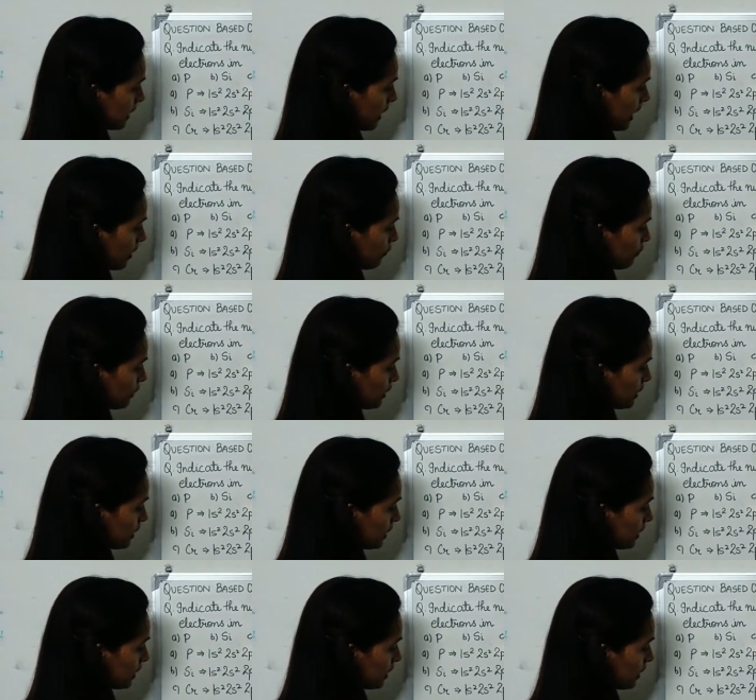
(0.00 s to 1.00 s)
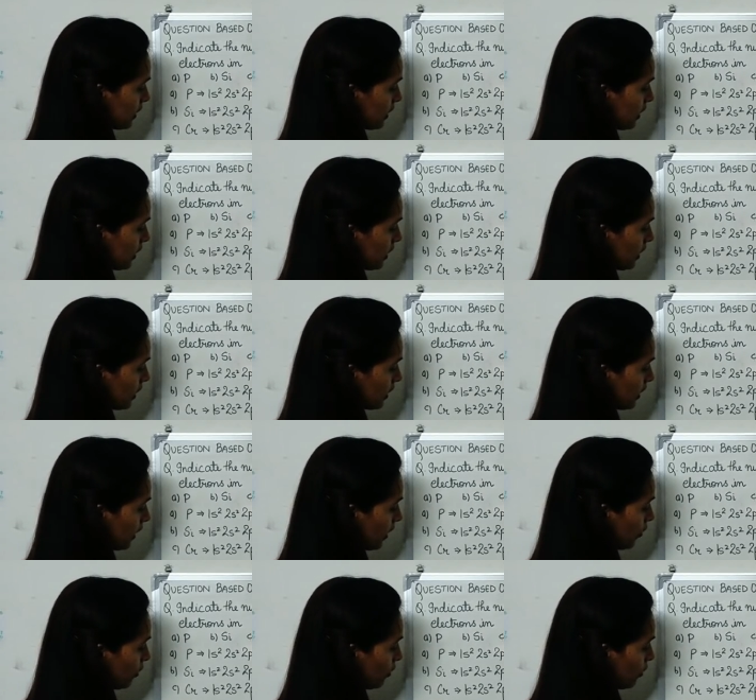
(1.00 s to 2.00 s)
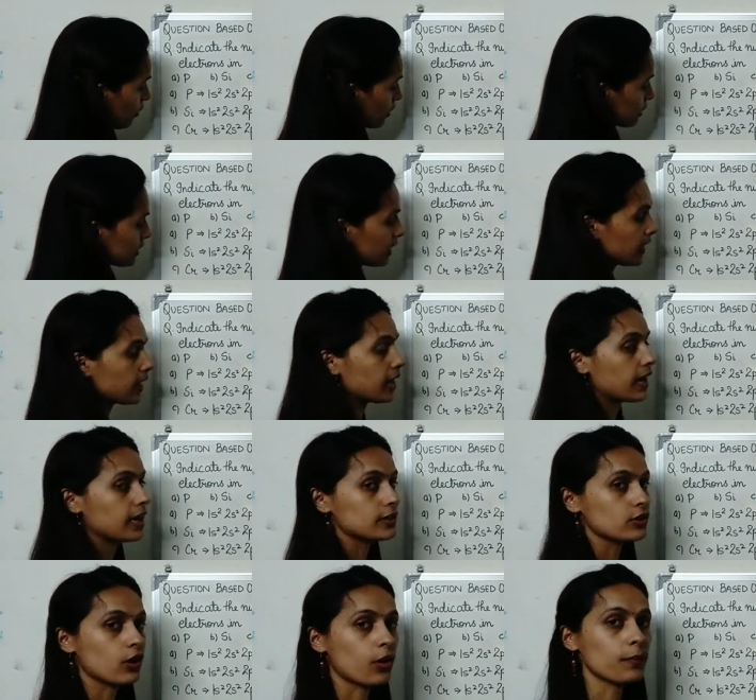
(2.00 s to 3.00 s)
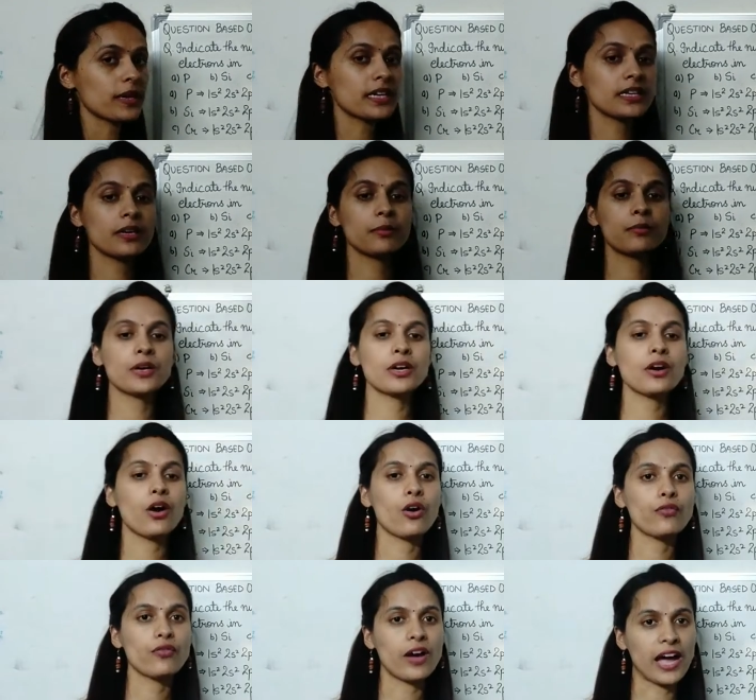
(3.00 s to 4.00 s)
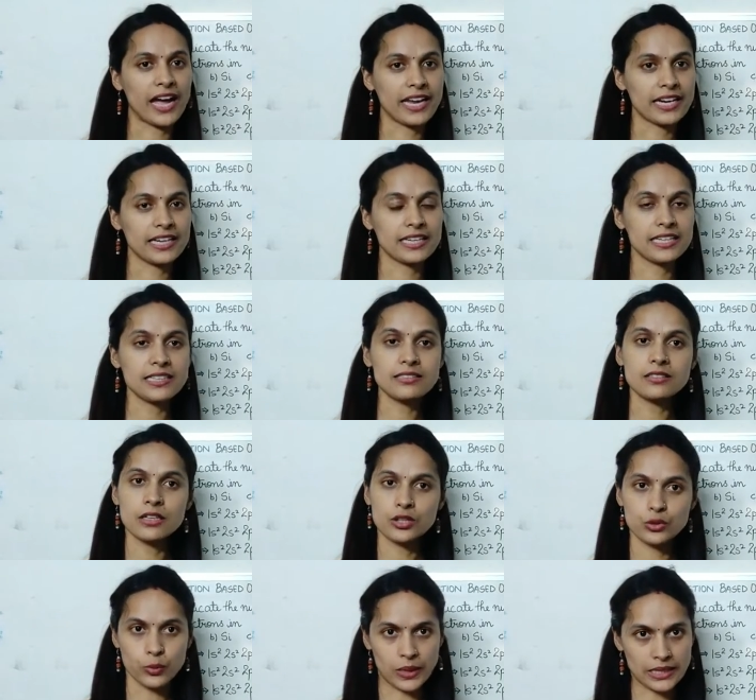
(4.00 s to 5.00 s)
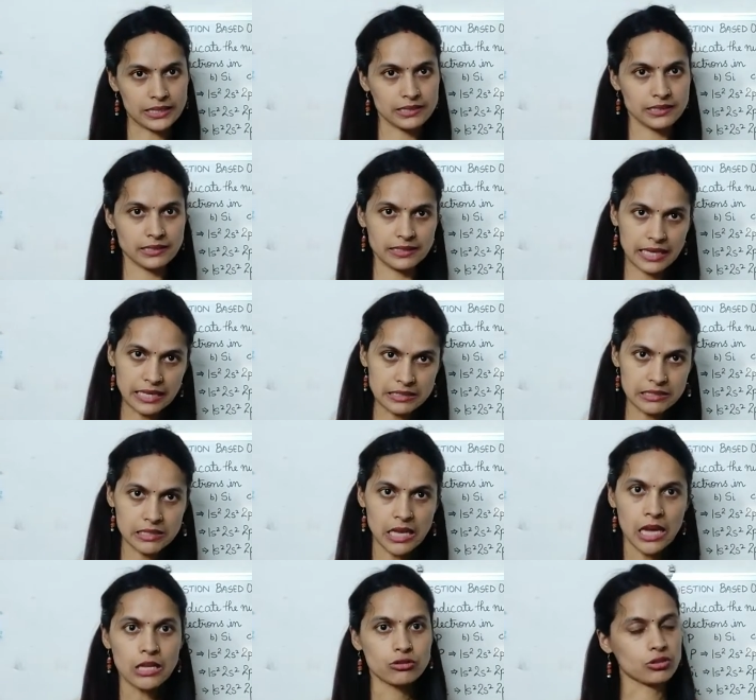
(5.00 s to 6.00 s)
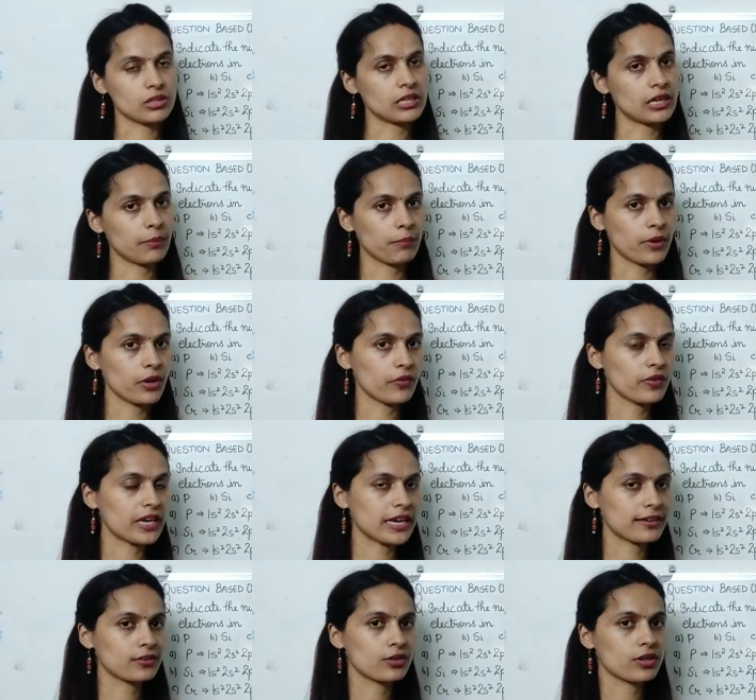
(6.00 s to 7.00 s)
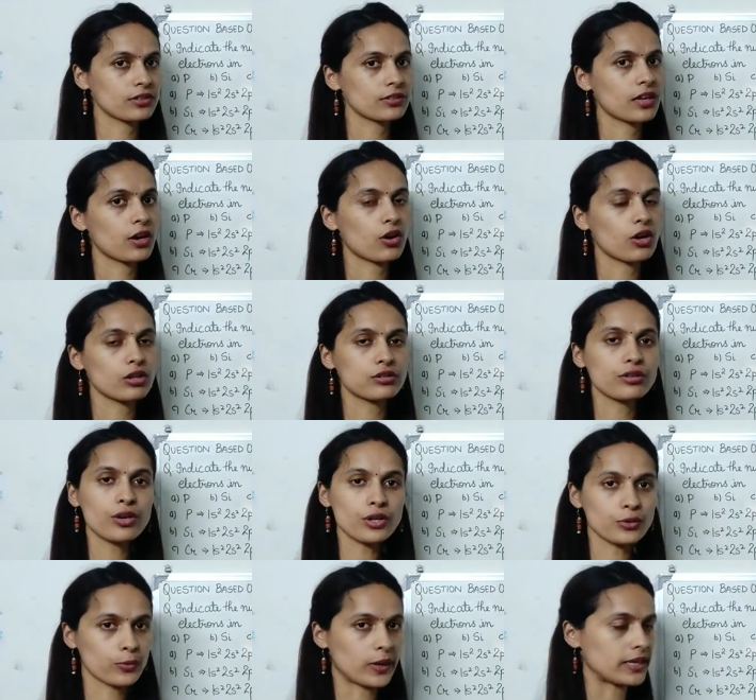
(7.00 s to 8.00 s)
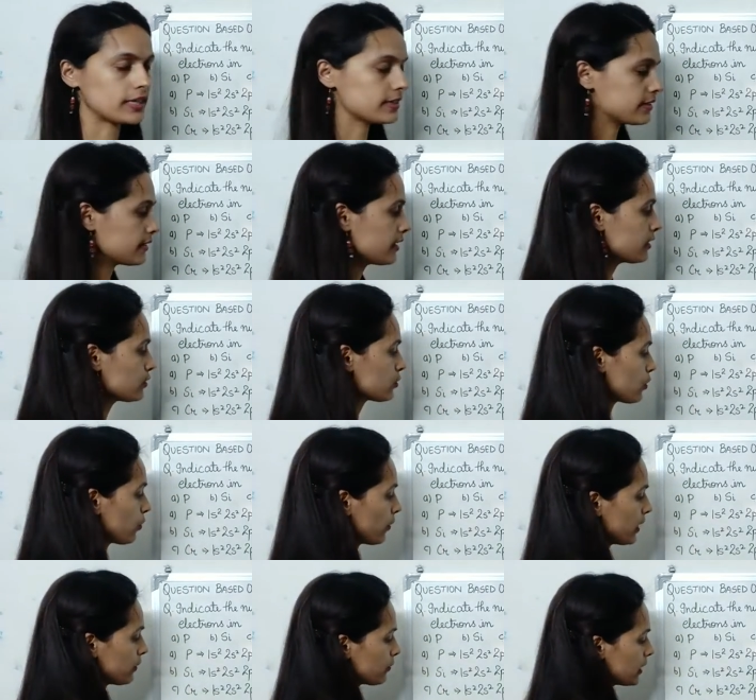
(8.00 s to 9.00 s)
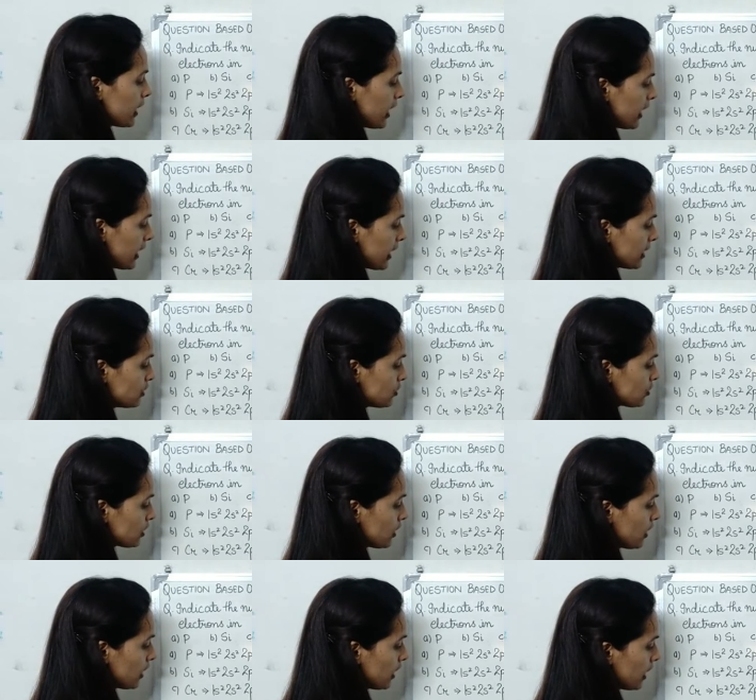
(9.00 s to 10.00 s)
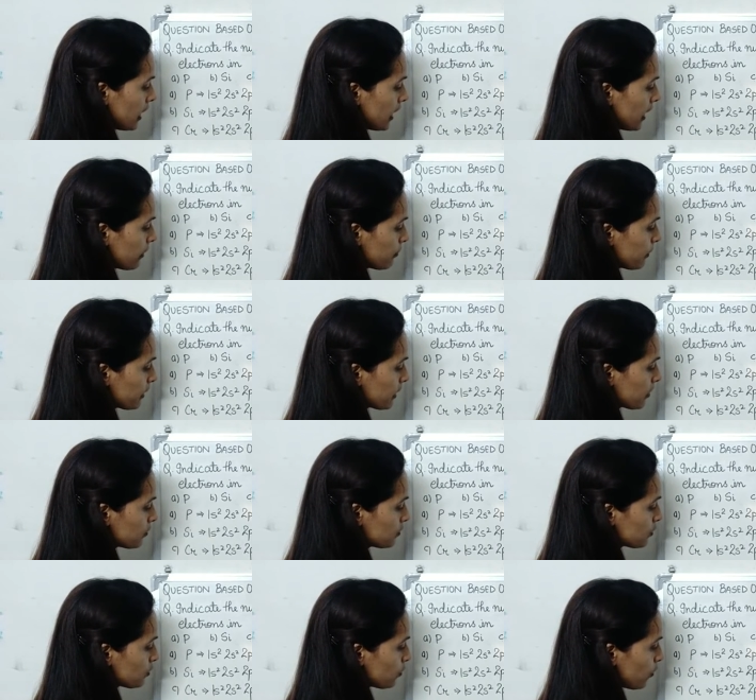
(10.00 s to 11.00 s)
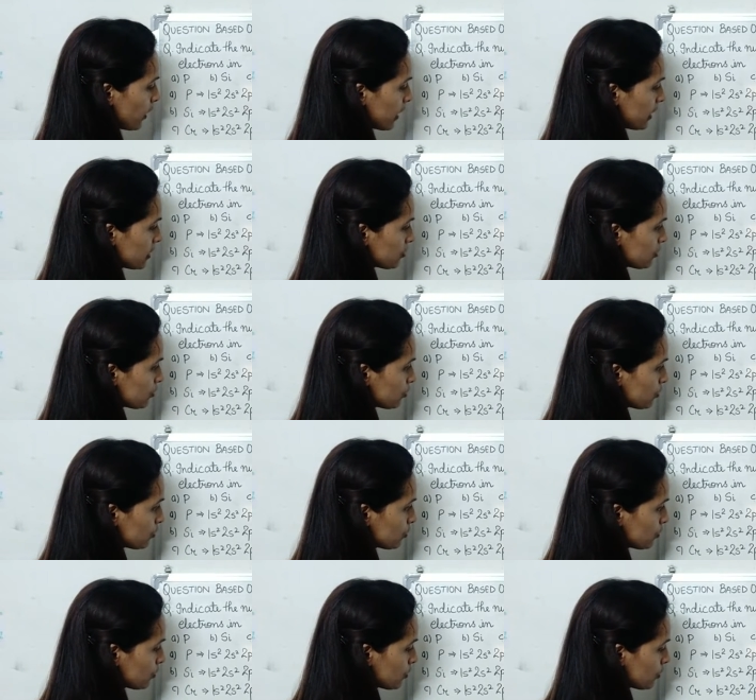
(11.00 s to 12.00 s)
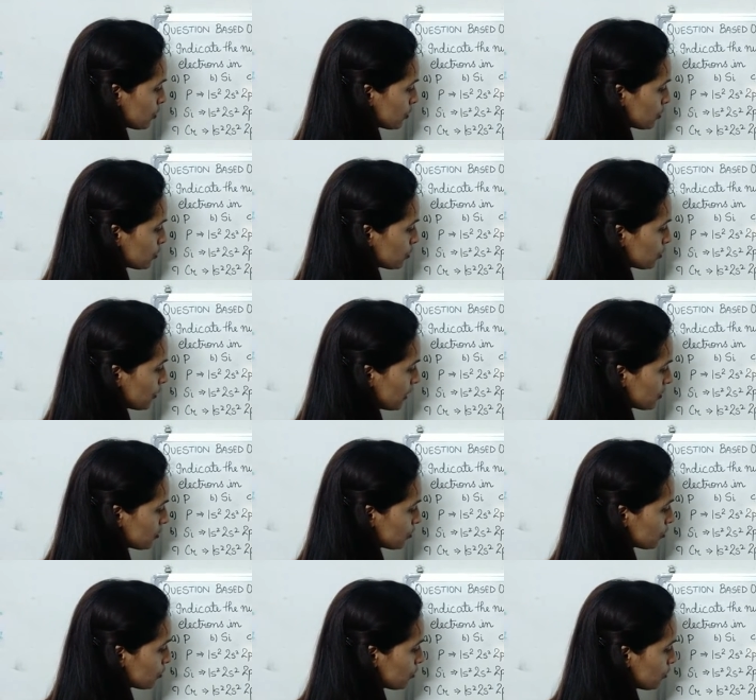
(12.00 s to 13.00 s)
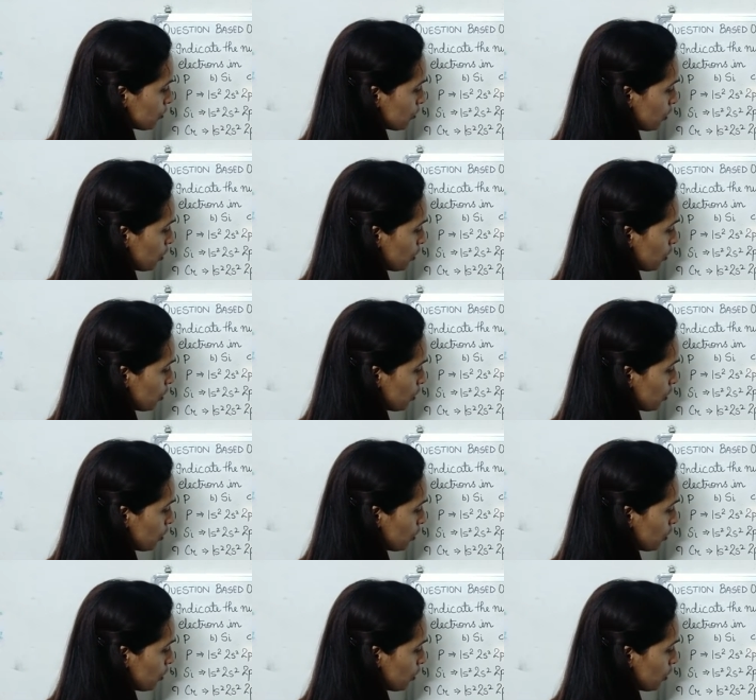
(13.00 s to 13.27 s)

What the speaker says: Fe. Now the atomic number of iron is 26. So the number of electrons are also 26. So when we arrange, it becomes 1s2, 2s2,